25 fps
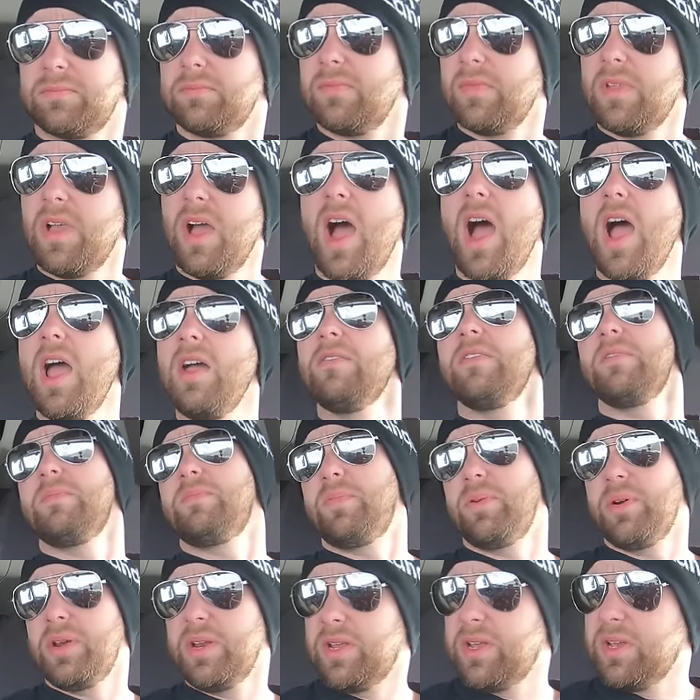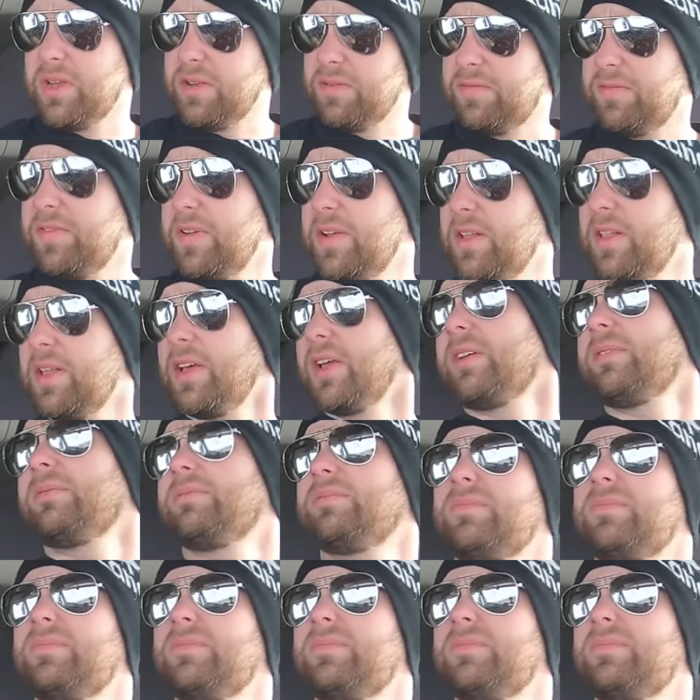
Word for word: I have a pretty good feeling.